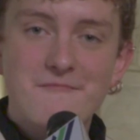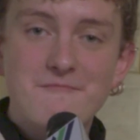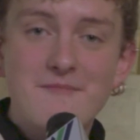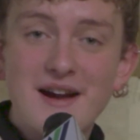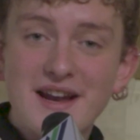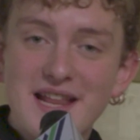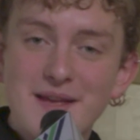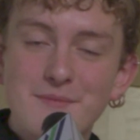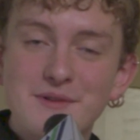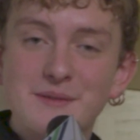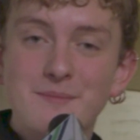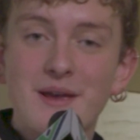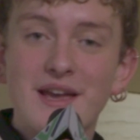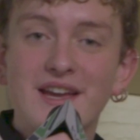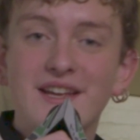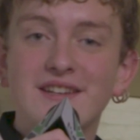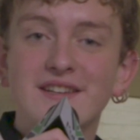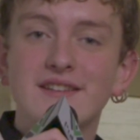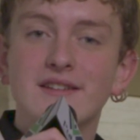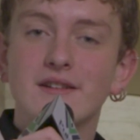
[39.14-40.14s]
My name is
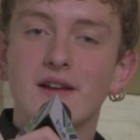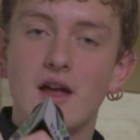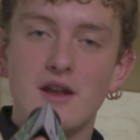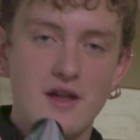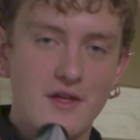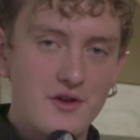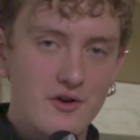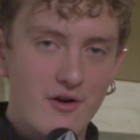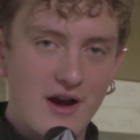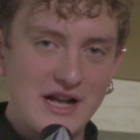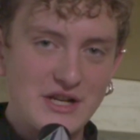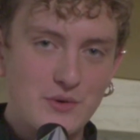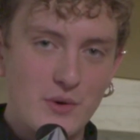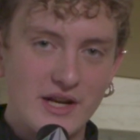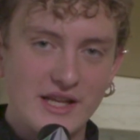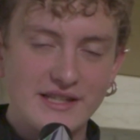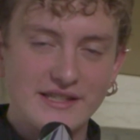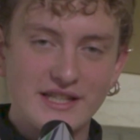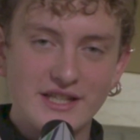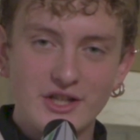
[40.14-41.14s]
Ben, another
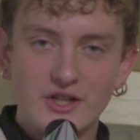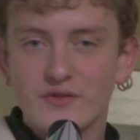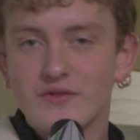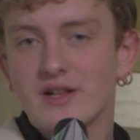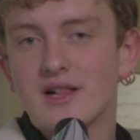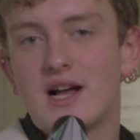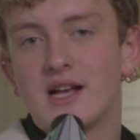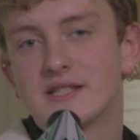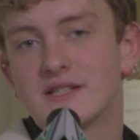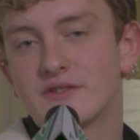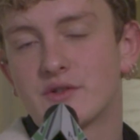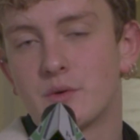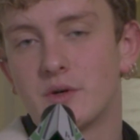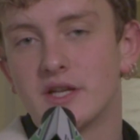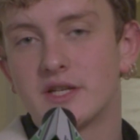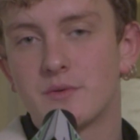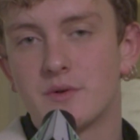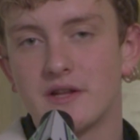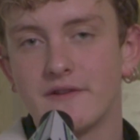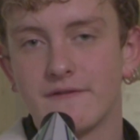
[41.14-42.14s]
graduating senior of the class of
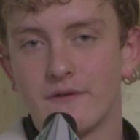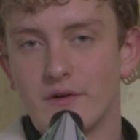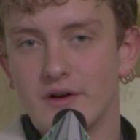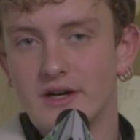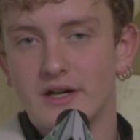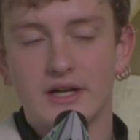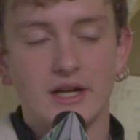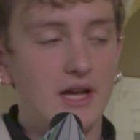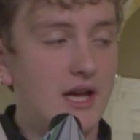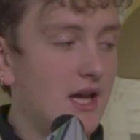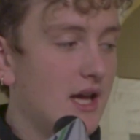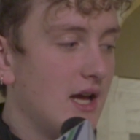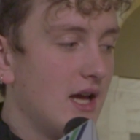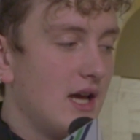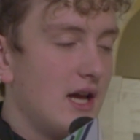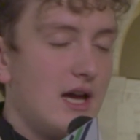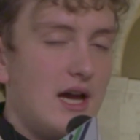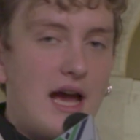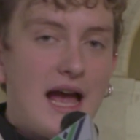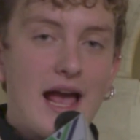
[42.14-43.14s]
2024.
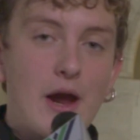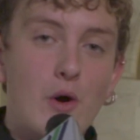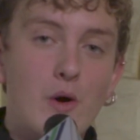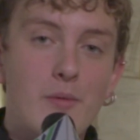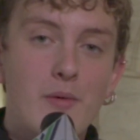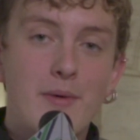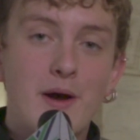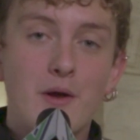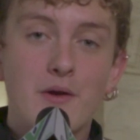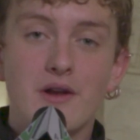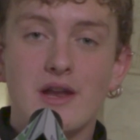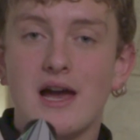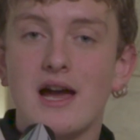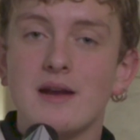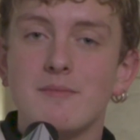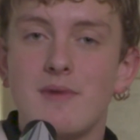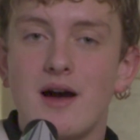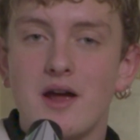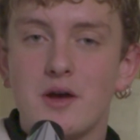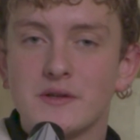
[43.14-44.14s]
I grew up about
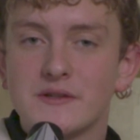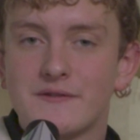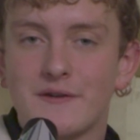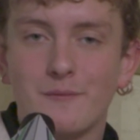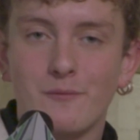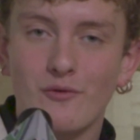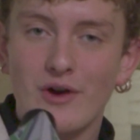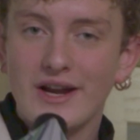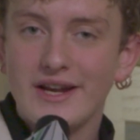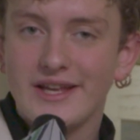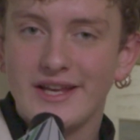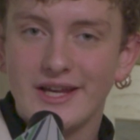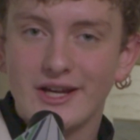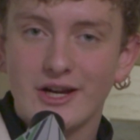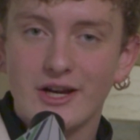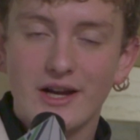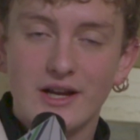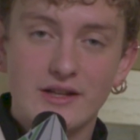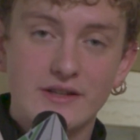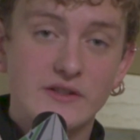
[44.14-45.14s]
nine miles from right
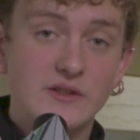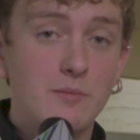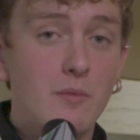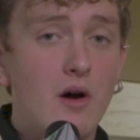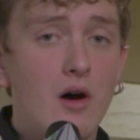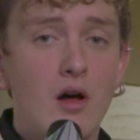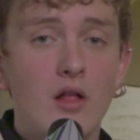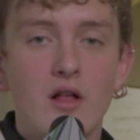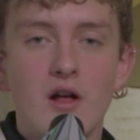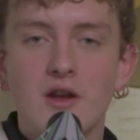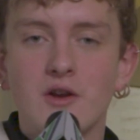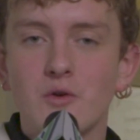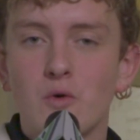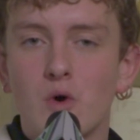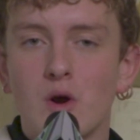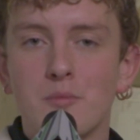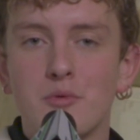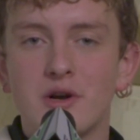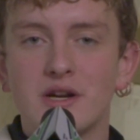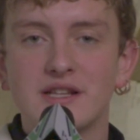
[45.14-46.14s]
here in a small,
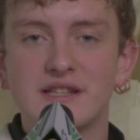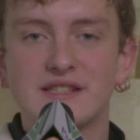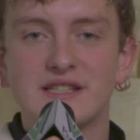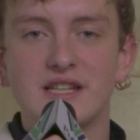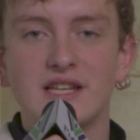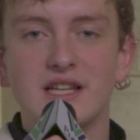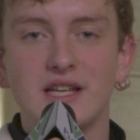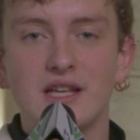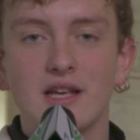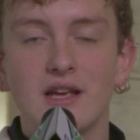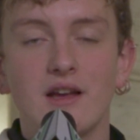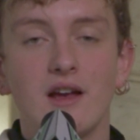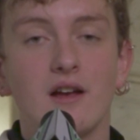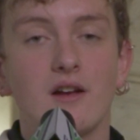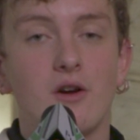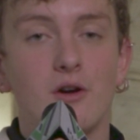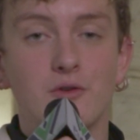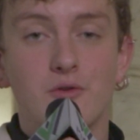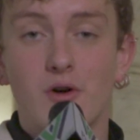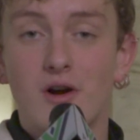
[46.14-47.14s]
unincorporated city
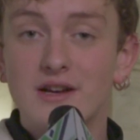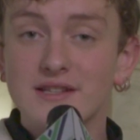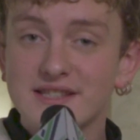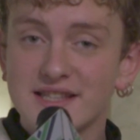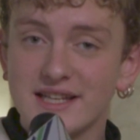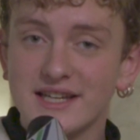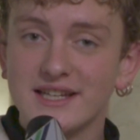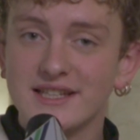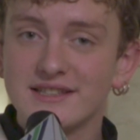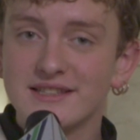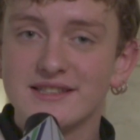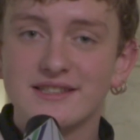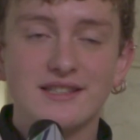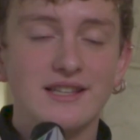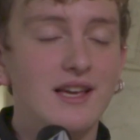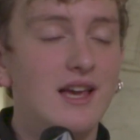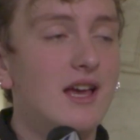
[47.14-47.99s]
called Cross Lanes.